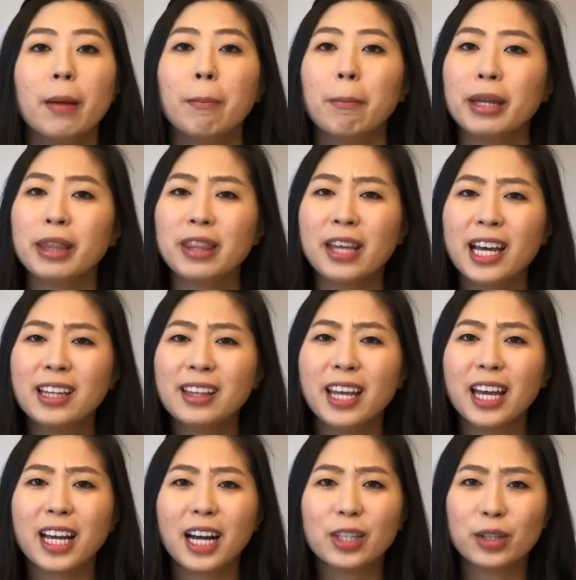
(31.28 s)
But then
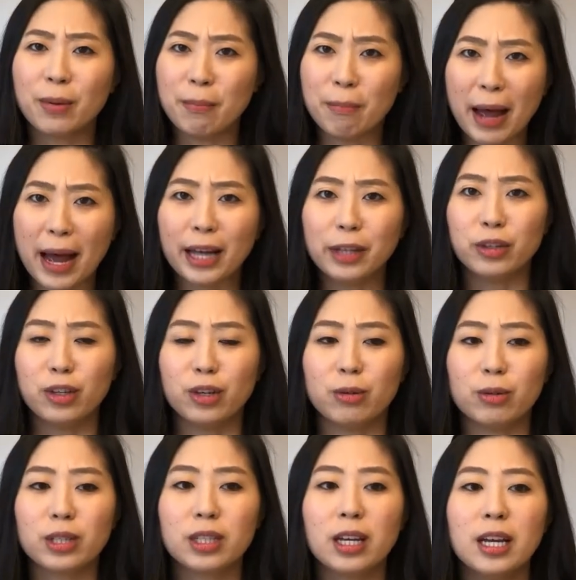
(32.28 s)
they got some bad
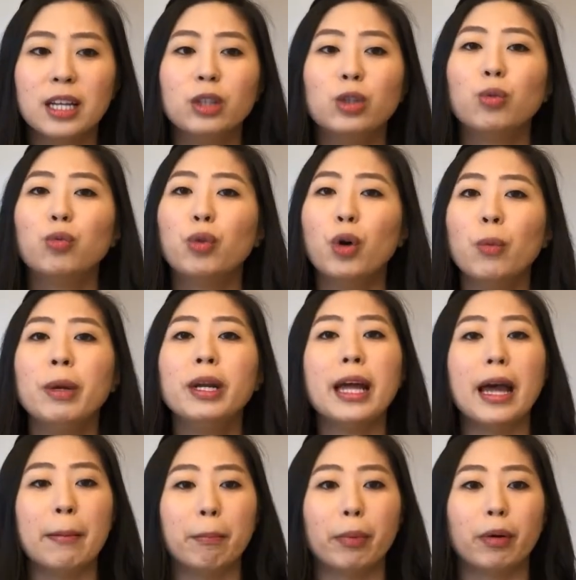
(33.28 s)
news. The Roman
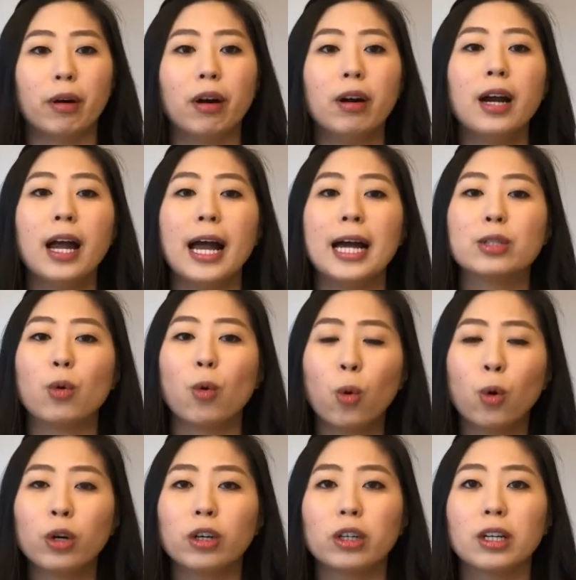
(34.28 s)
emperor has
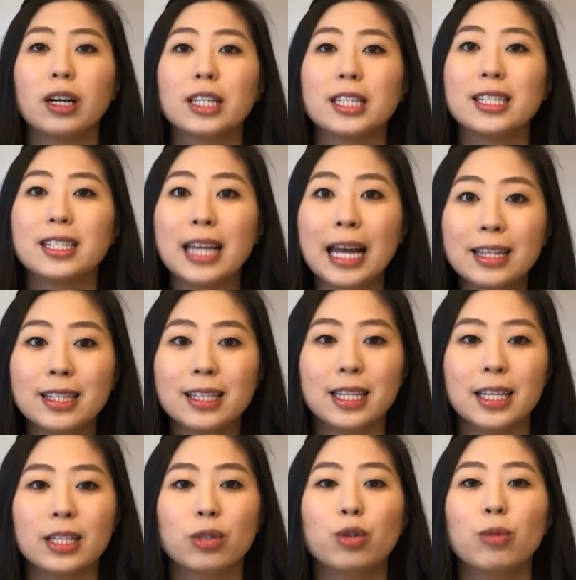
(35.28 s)
ordered a
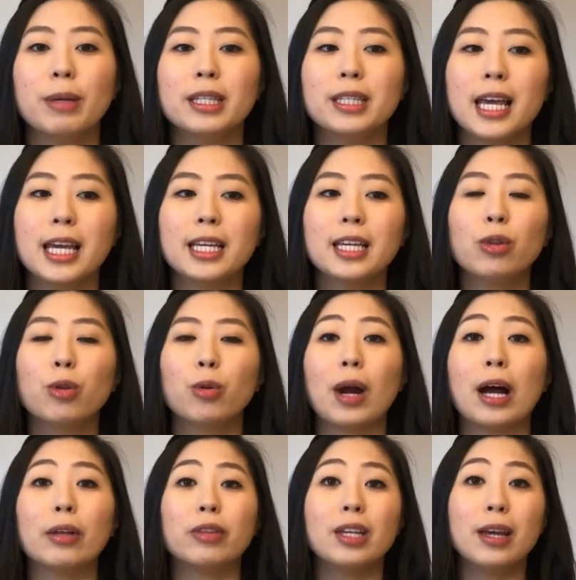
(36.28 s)
census to be taken
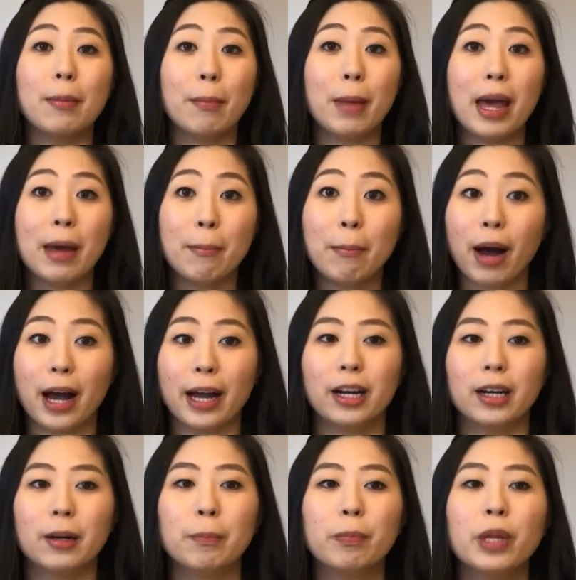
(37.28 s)
throughout the
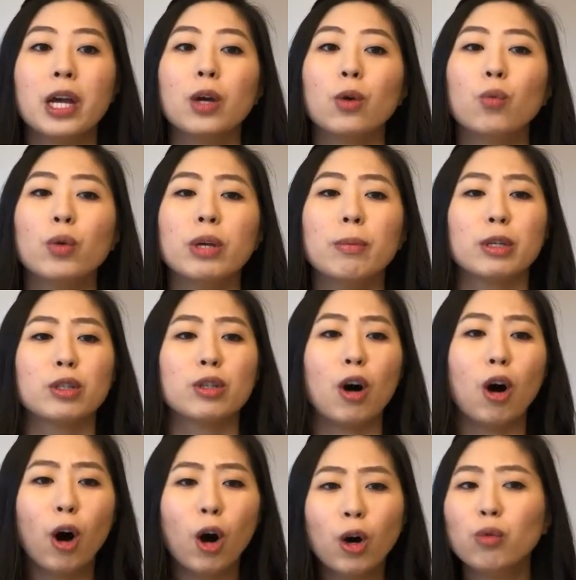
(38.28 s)
empire. We must
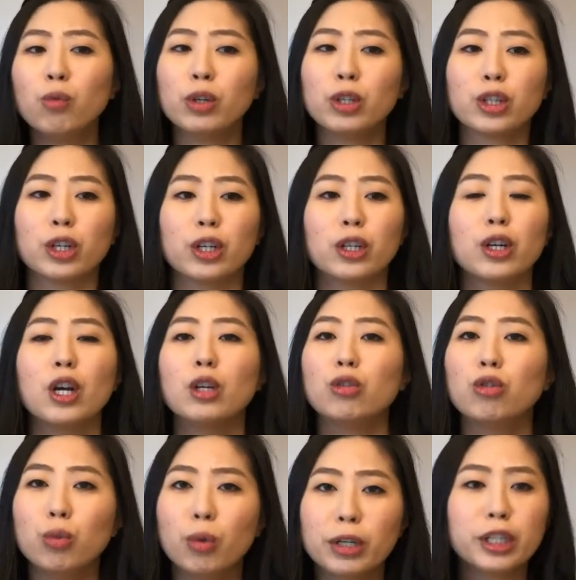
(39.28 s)
all return
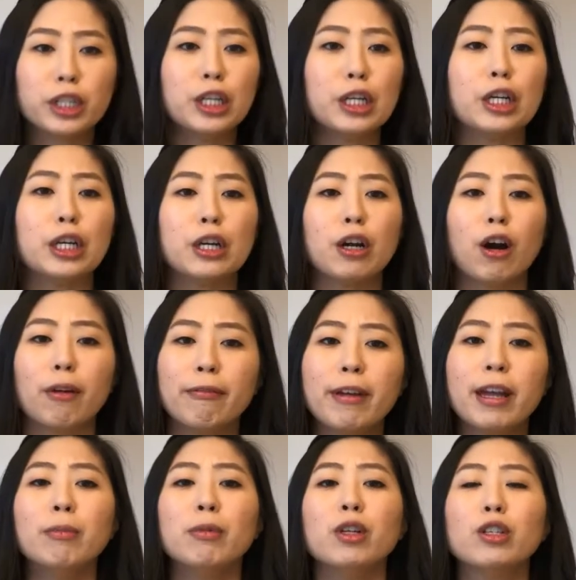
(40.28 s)
to our city our
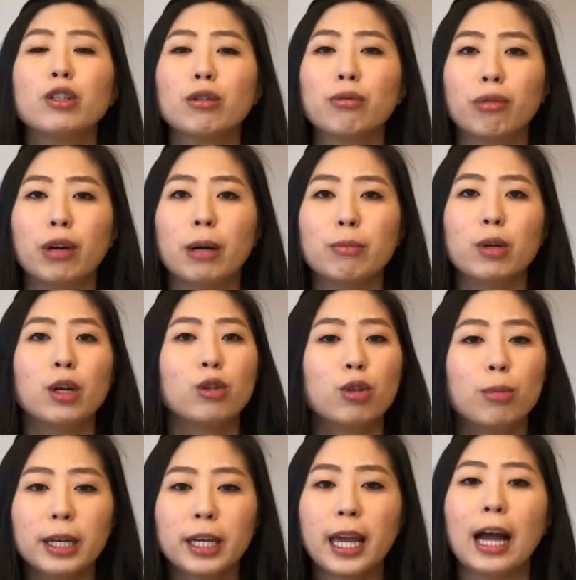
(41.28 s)
families are from to
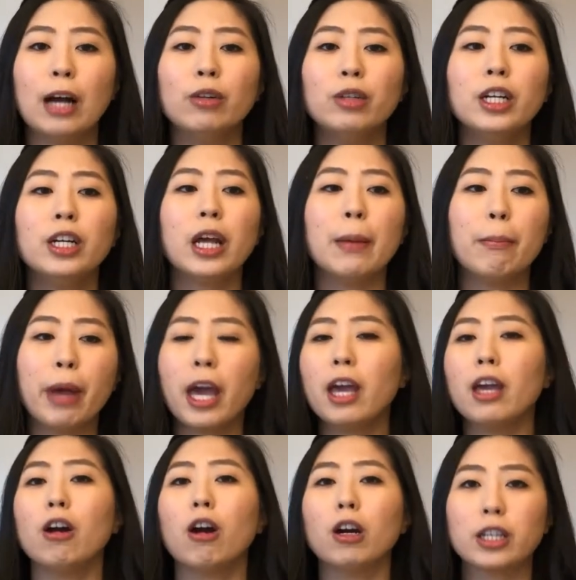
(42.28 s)
be counted and
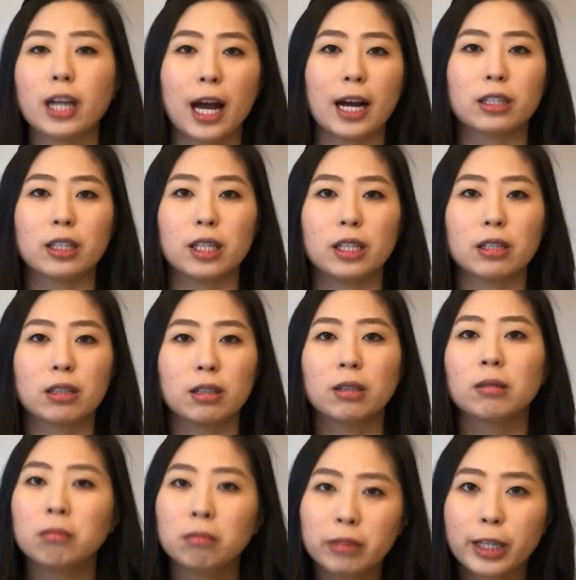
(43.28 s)
pay our taxes.
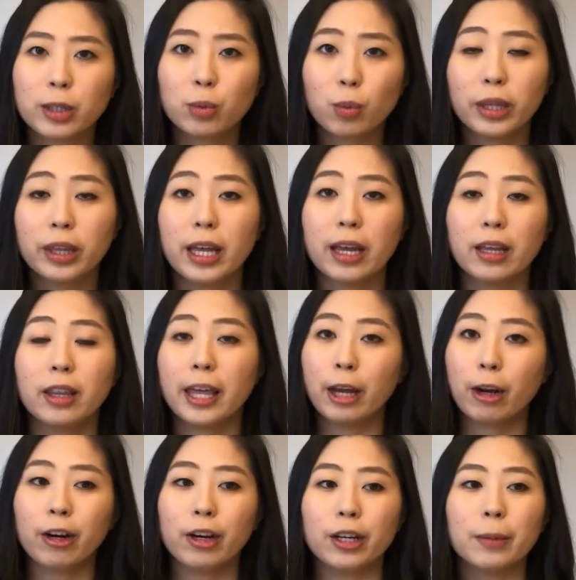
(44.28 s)
That's what they
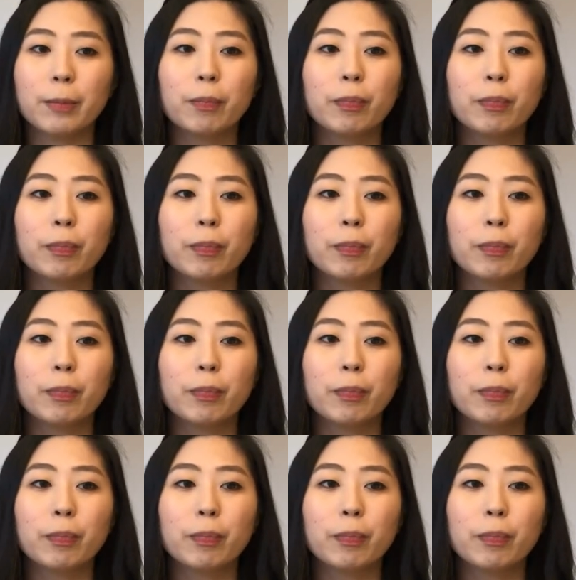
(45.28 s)
heard.